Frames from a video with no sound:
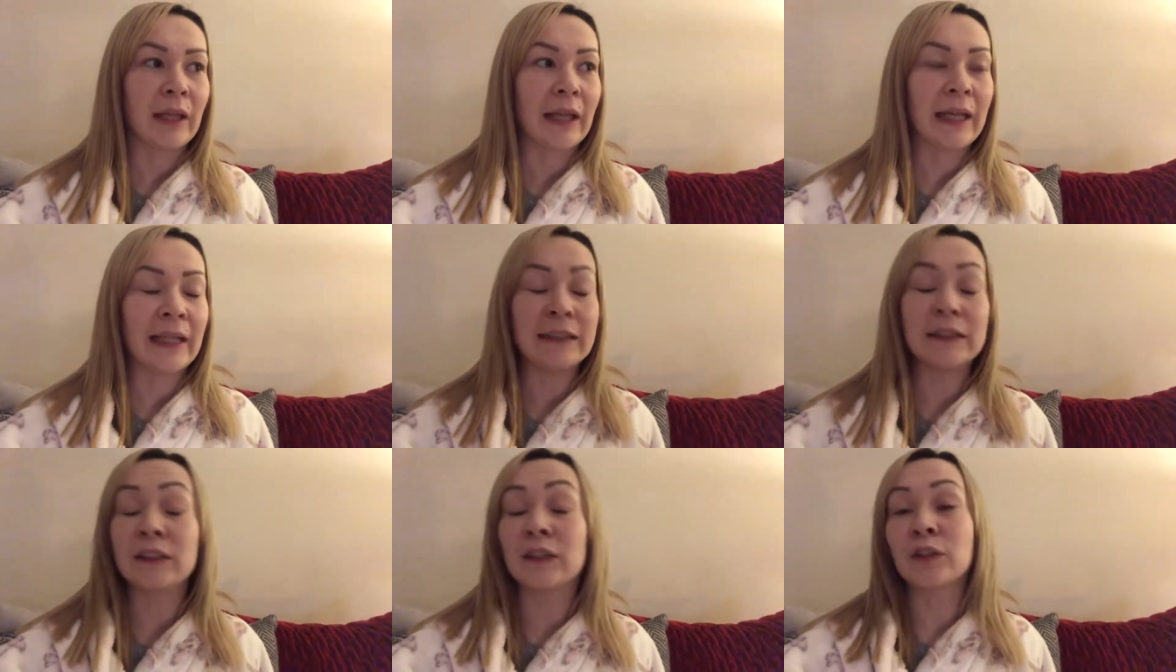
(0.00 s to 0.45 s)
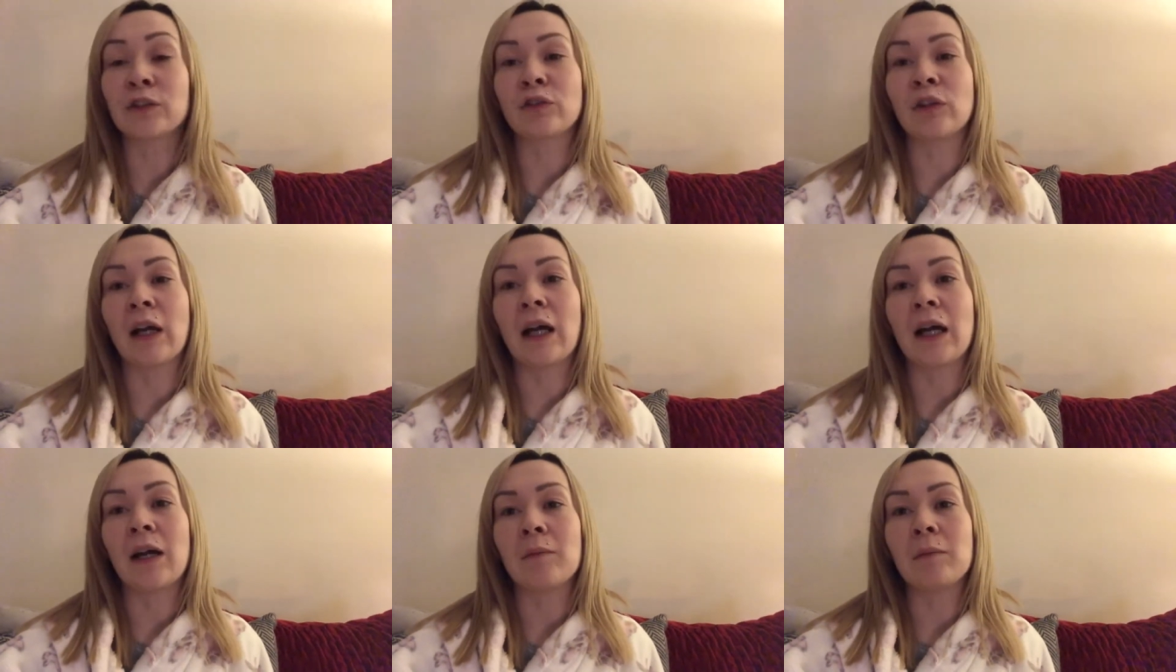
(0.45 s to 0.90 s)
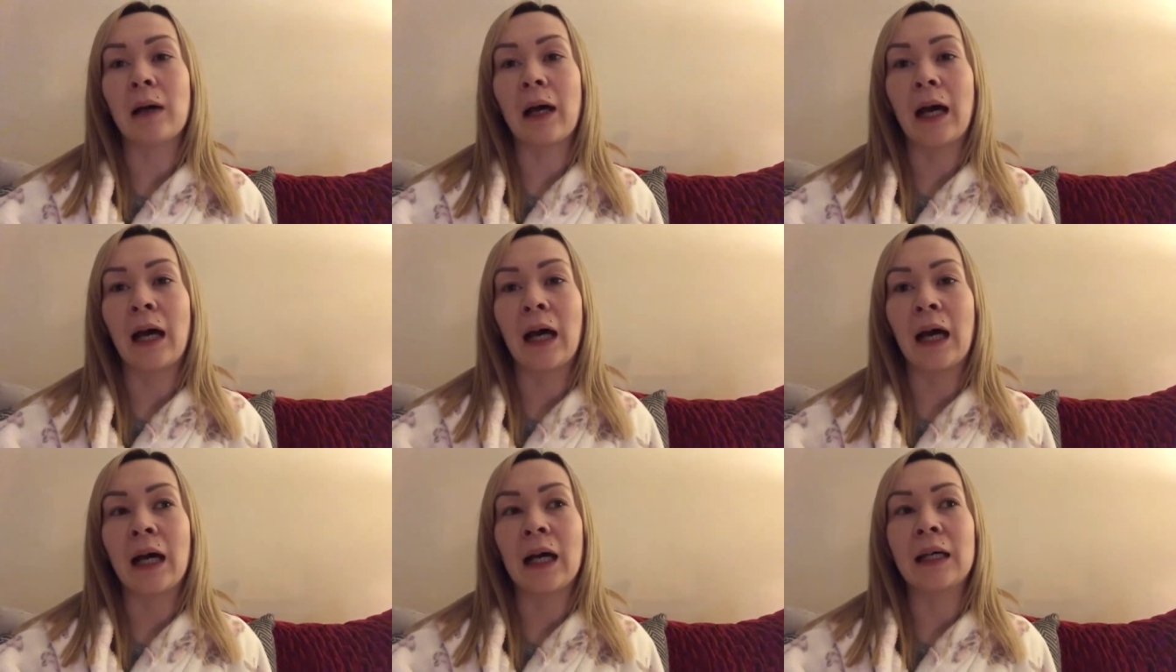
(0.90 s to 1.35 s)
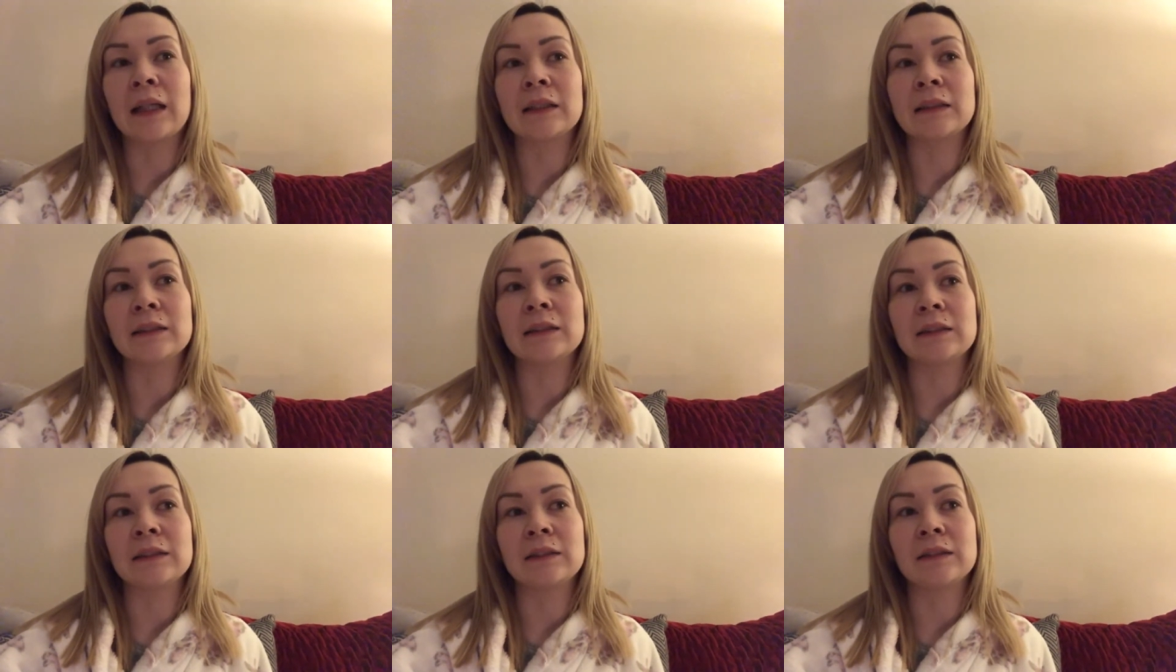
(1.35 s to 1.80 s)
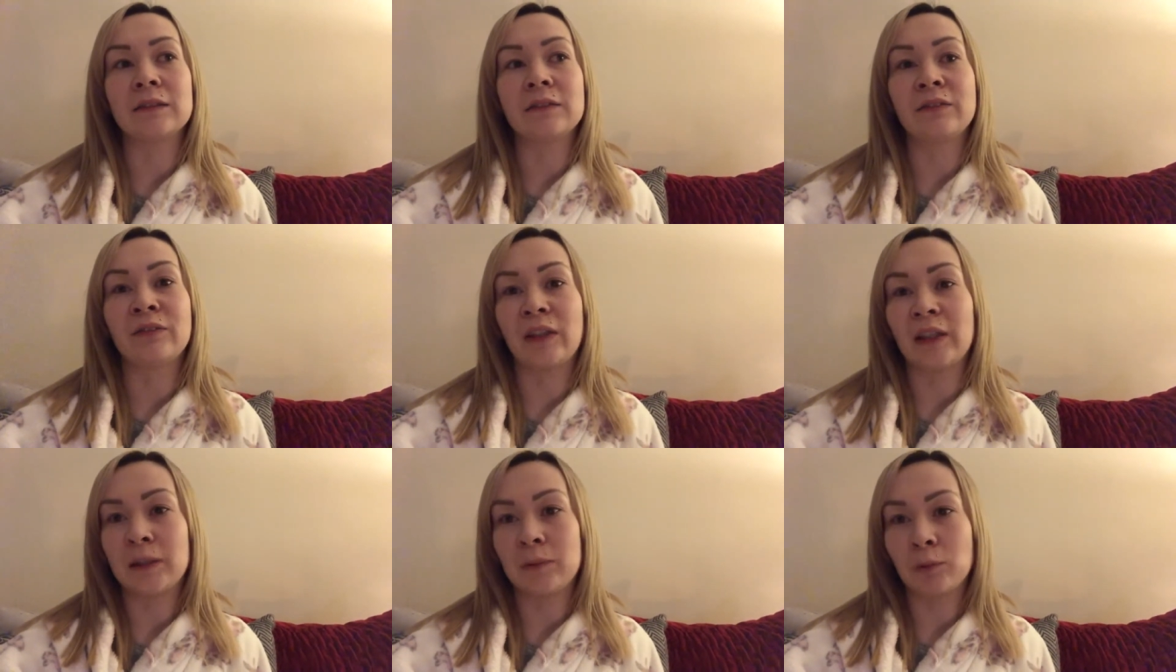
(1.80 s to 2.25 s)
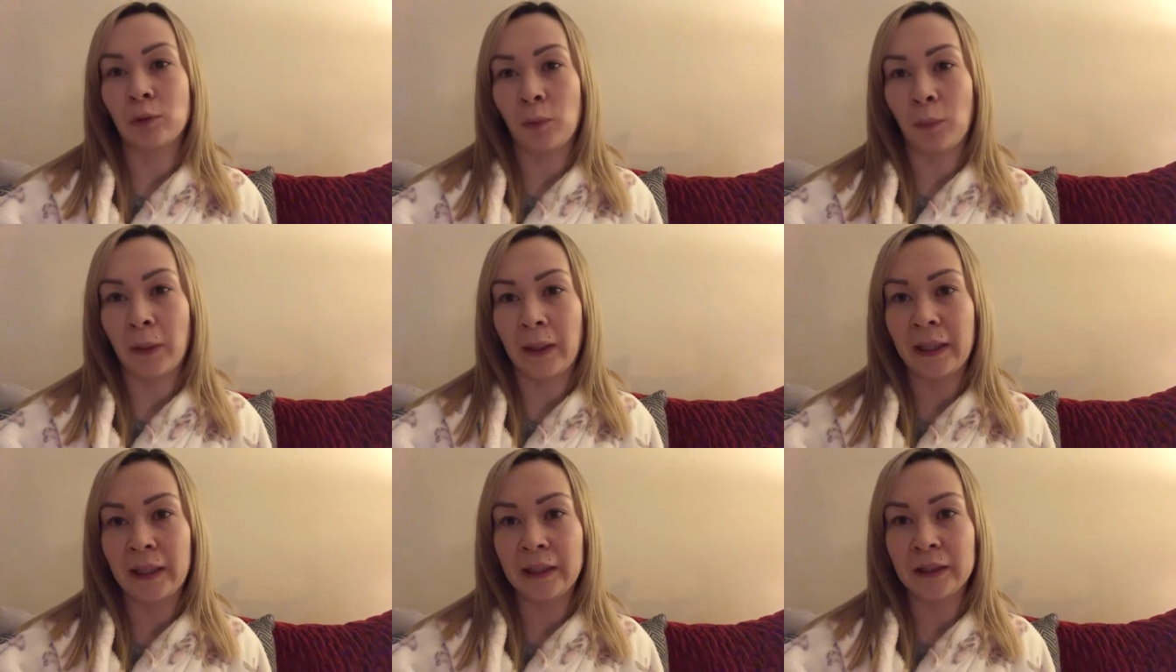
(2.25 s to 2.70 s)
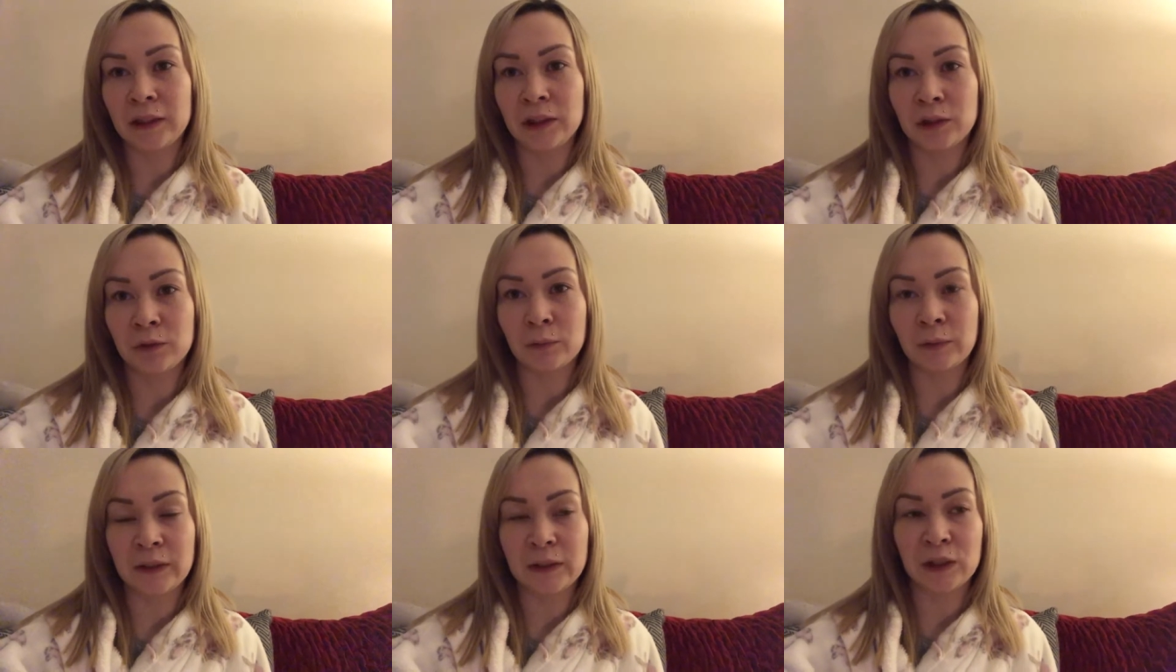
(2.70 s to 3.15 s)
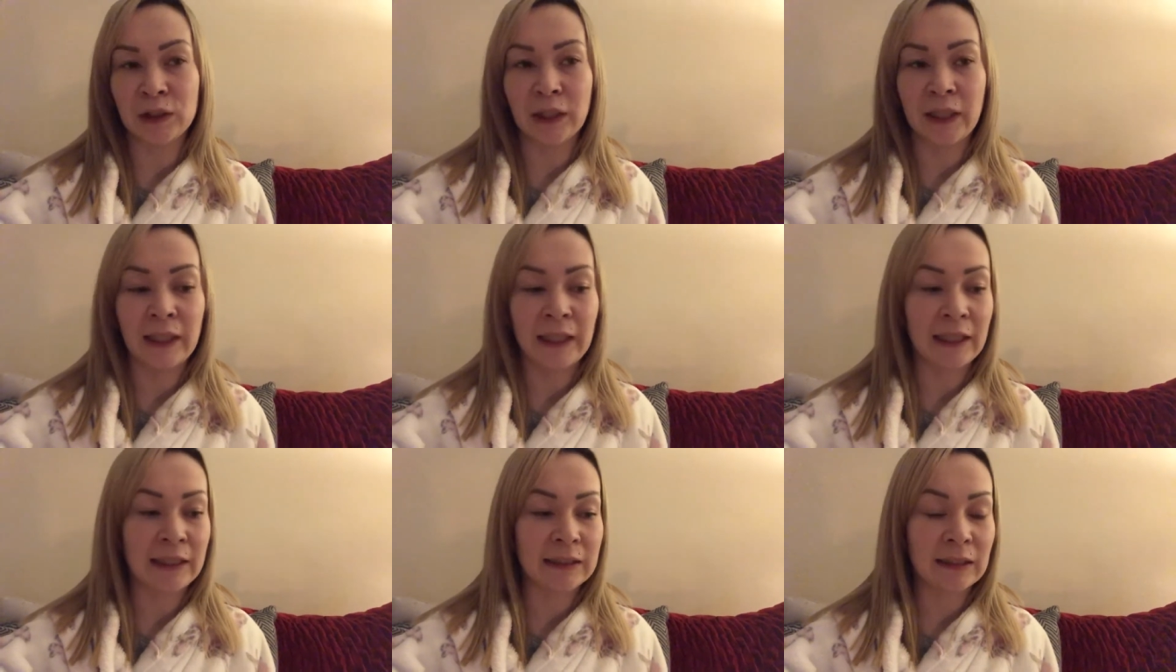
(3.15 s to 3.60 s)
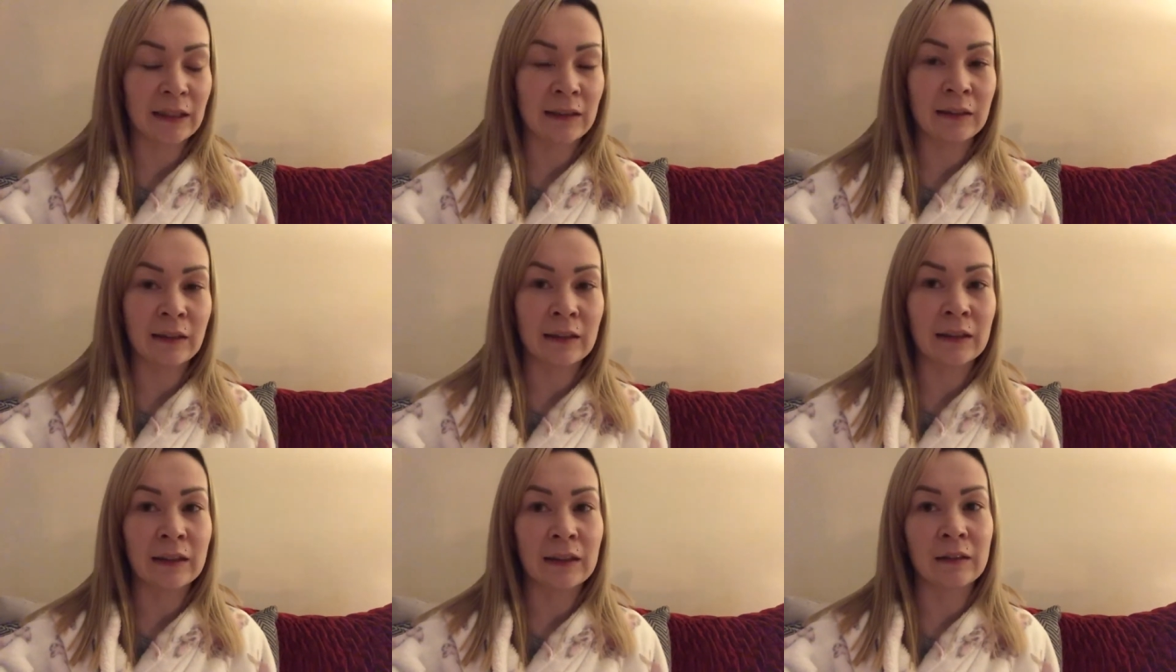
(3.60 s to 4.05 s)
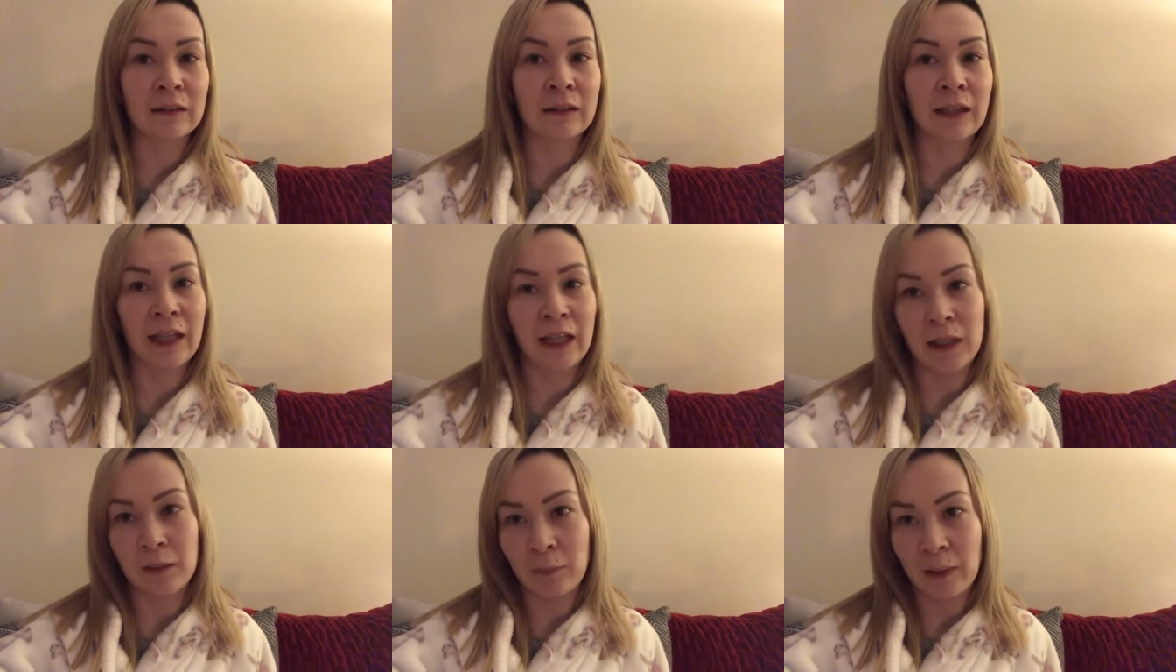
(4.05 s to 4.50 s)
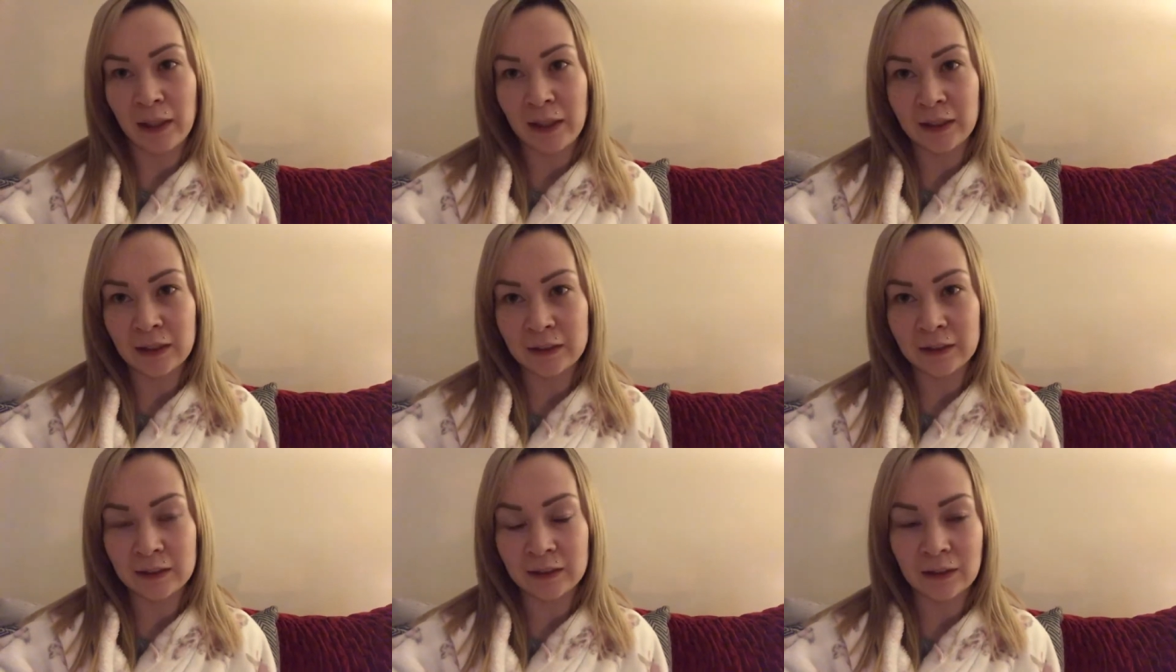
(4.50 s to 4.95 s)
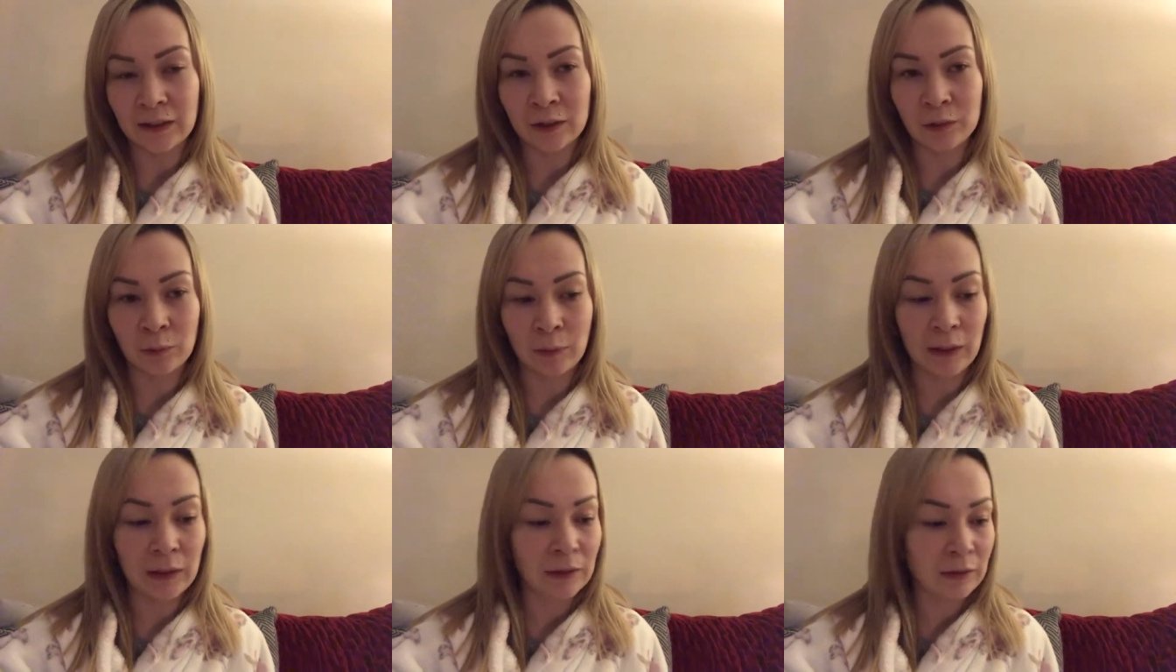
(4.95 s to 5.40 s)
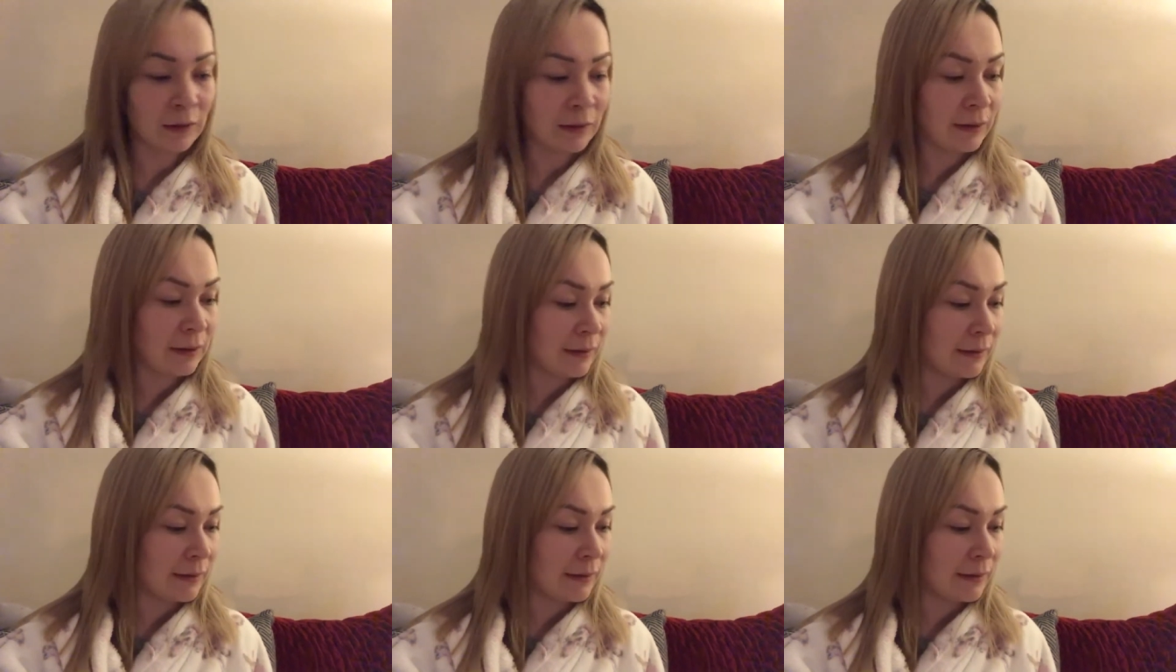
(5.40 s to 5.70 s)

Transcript: Instagram and Facebook page, which is The Little Hairmaid as well.